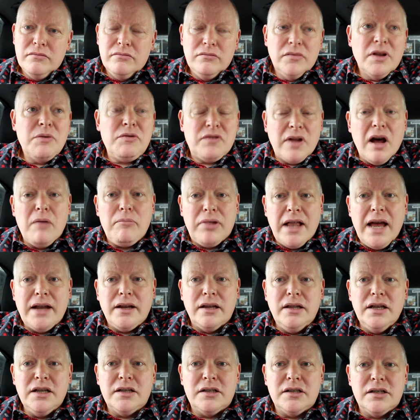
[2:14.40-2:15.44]
start
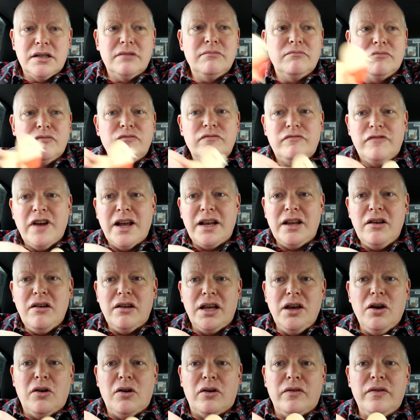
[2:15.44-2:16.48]
planning this fairly
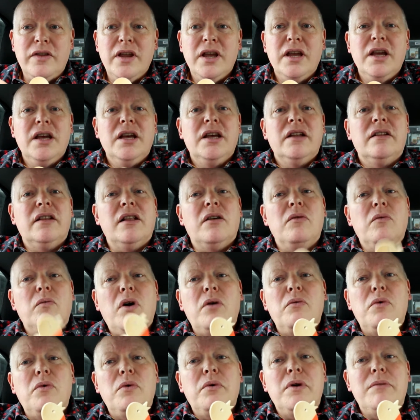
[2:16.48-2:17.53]
early on.
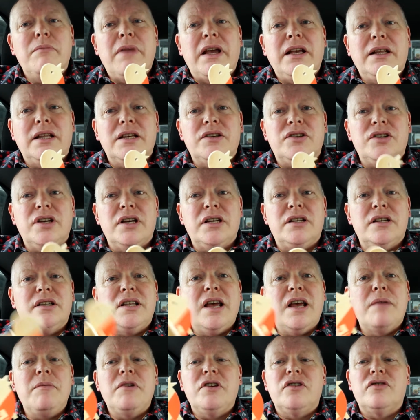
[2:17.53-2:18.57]
What will we make this year to
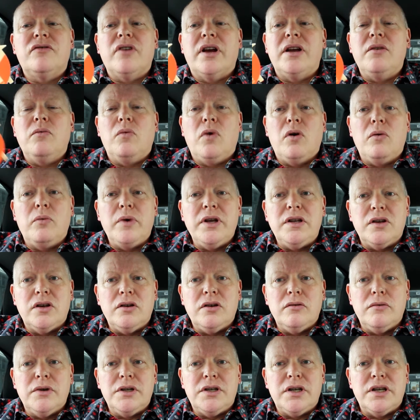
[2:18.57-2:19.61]
demonstrate what we
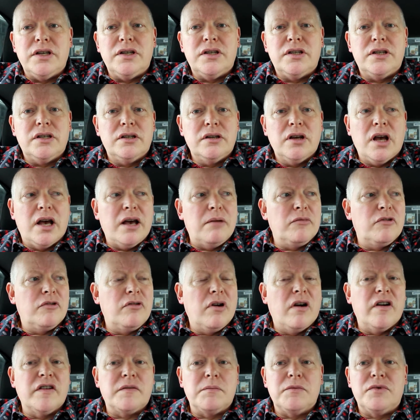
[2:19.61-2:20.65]
do, which is
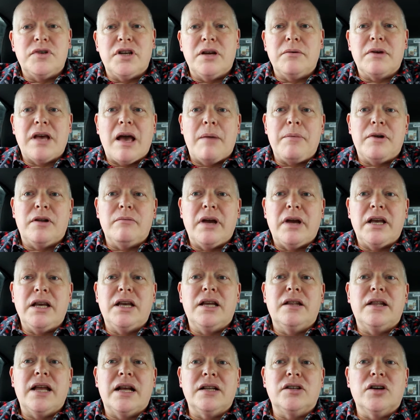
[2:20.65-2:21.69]
craftsmanship, cabinet
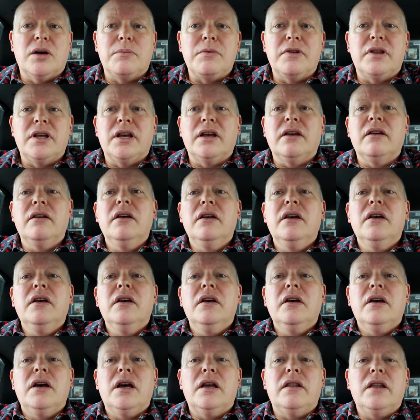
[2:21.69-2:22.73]
making, that type of thing.
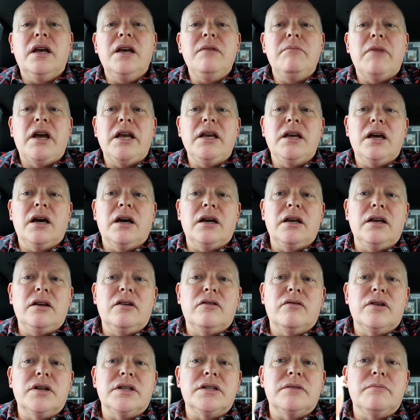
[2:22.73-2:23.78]
And they make a
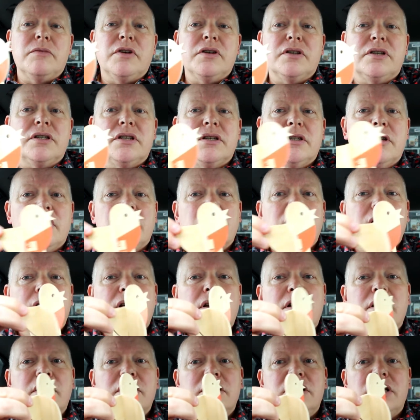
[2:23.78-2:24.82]
Christmas
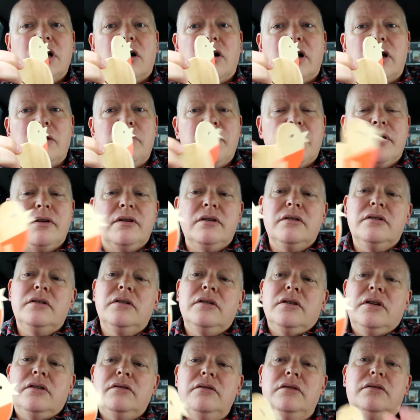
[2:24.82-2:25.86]
type,
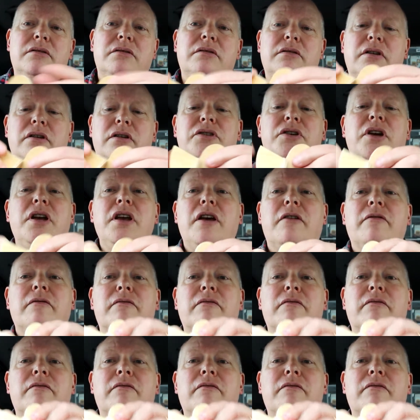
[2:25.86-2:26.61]
I'll show you,